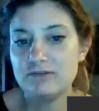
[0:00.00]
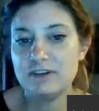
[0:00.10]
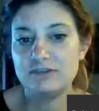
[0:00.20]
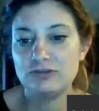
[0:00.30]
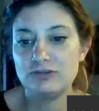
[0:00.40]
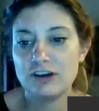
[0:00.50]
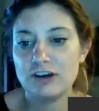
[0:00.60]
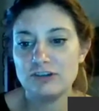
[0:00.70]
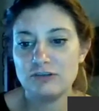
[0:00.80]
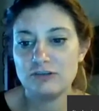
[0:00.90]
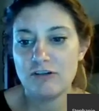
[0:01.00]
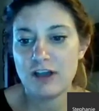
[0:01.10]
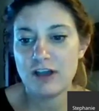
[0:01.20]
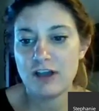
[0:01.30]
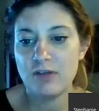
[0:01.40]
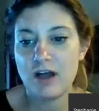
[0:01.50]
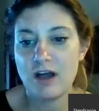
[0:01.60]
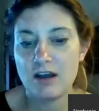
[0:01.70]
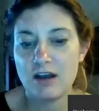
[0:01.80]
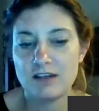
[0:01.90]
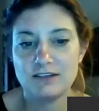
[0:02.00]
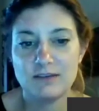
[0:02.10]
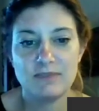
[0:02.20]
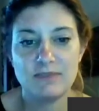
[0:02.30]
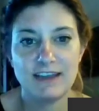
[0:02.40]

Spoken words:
instructional on the blog on something.